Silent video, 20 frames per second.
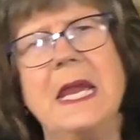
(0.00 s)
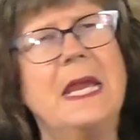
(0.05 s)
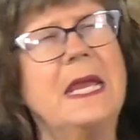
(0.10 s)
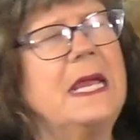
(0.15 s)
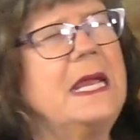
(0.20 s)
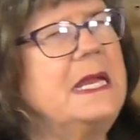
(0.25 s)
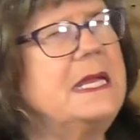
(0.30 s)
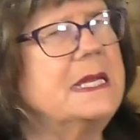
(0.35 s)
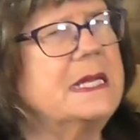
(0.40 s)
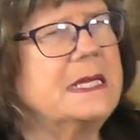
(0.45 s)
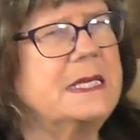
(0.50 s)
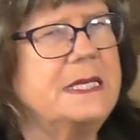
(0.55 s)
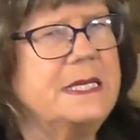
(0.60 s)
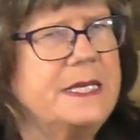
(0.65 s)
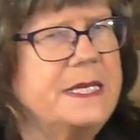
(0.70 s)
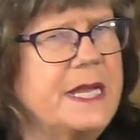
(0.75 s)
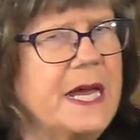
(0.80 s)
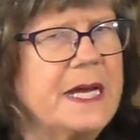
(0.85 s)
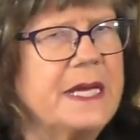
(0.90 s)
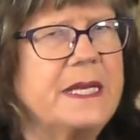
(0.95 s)
He did
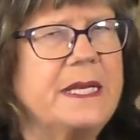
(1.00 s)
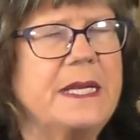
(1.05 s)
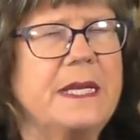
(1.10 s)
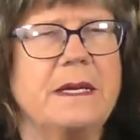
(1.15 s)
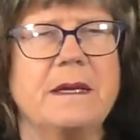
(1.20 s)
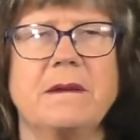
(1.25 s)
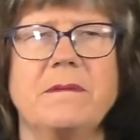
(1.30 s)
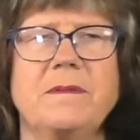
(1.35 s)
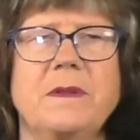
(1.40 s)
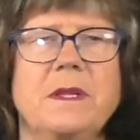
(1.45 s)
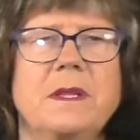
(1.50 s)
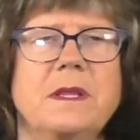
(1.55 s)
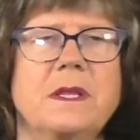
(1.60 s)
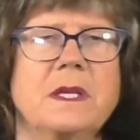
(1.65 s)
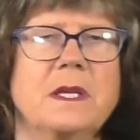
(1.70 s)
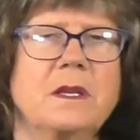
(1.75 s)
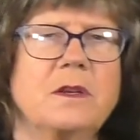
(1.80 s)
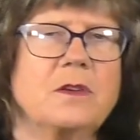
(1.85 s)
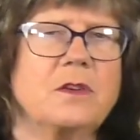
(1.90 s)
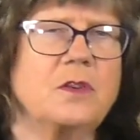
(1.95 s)
none of the
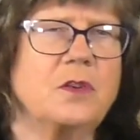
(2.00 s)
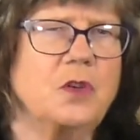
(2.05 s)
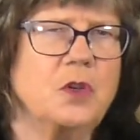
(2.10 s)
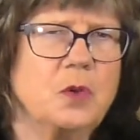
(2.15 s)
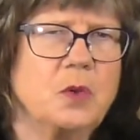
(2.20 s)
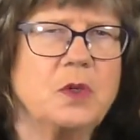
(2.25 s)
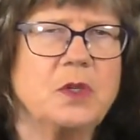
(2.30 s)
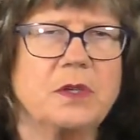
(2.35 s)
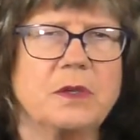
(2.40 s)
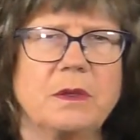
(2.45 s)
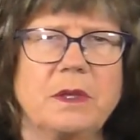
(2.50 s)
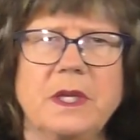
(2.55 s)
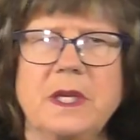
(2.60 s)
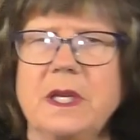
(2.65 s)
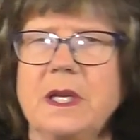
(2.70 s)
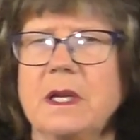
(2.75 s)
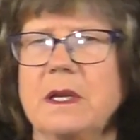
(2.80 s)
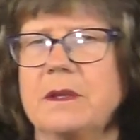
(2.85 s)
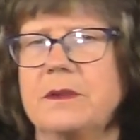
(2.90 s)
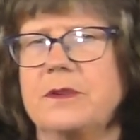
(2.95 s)
things
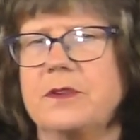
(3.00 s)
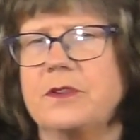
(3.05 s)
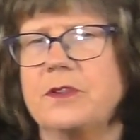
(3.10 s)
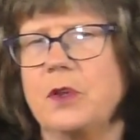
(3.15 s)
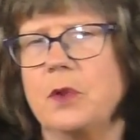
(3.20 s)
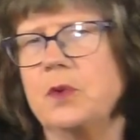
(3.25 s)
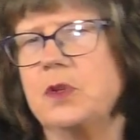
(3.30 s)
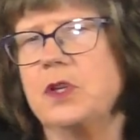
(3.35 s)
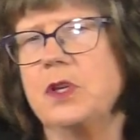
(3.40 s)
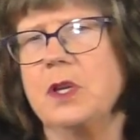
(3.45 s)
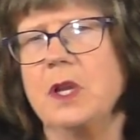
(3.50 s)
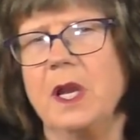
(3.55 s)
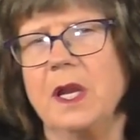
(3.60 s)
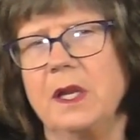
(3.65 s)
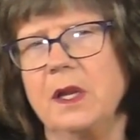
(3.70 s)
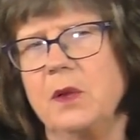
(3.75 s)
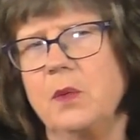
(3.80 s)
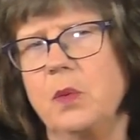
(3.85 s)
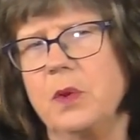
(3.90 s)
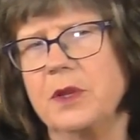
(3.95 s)
usually
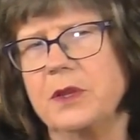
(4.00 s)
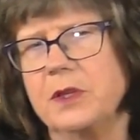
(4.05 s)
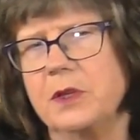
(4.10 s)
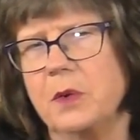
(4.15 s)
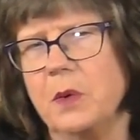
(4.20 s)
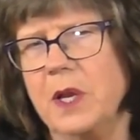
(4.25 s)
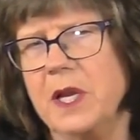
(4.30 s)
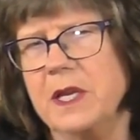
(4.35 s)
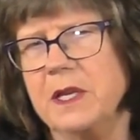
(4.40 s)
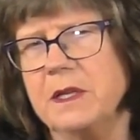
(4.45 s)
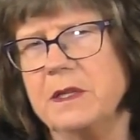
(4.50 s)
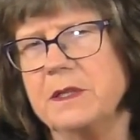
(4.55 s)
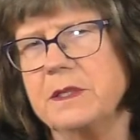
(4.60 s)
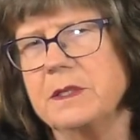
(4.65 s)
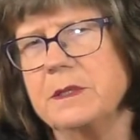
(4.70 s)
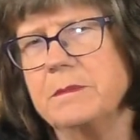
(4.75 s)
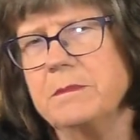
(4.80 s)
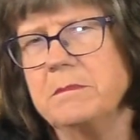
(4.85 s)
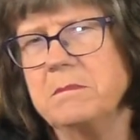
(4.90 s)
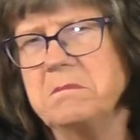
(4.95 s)
associated with
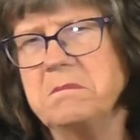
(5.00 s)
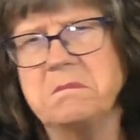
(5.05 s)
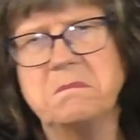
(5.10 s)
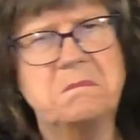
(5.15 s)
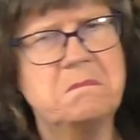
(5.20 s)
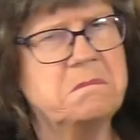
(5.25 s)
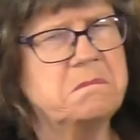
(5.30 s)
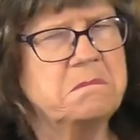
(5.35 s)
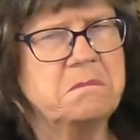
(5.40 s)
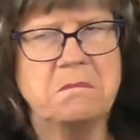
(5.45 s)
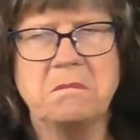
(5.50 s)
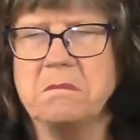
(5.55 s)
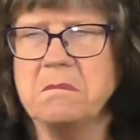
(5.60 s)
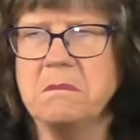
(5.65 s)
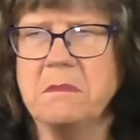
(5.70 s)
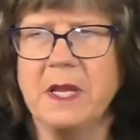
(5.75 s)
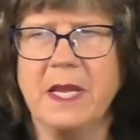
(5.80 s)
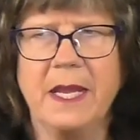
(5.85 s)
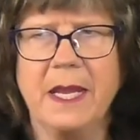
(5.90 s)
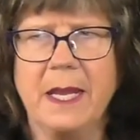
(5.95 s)
greatness.
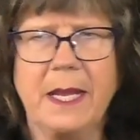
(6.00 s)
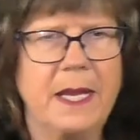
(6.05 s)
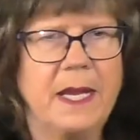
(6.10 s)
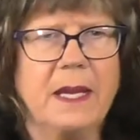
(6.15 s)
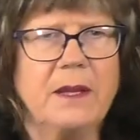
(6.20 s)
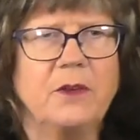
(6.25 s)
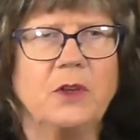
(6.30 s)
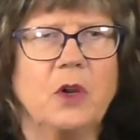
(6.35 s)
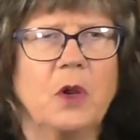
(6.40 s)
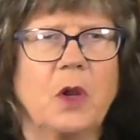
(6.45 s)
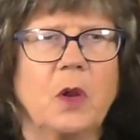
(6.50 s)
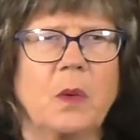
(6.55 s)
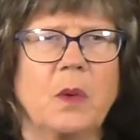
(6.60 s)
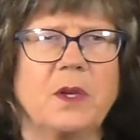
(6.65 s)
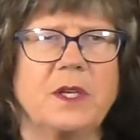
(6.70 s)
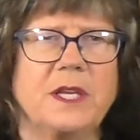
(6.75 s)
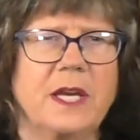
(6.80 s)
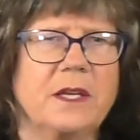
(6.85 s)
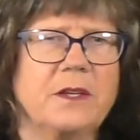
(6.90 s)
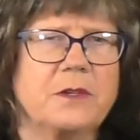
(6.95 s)
He had no
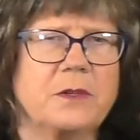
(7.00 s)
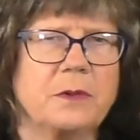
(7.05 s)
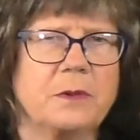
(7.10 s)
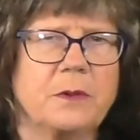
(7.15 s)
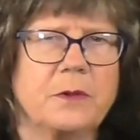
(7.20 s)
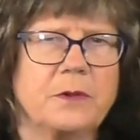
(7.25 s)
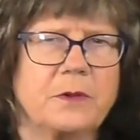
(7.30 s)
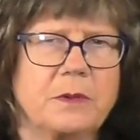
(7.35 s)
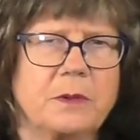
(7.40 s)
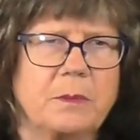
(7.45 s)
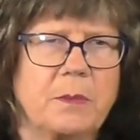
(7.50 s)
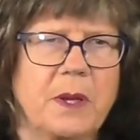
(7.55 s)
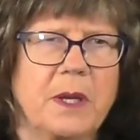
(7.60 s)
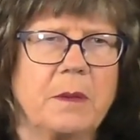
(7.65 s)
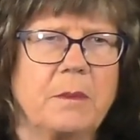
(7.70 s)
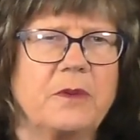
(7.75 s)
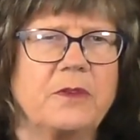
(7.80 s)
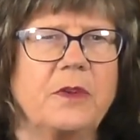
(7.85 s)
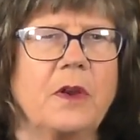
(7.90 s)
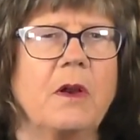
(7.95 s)
credentials but
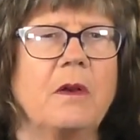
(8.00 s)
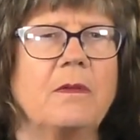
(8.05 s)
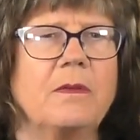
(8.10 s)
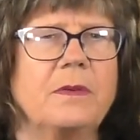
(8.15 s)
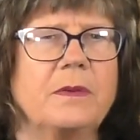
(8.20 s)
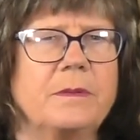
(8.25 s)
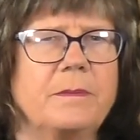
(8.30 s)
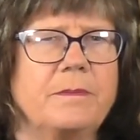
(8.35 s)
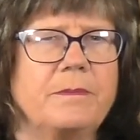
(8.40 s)
himself.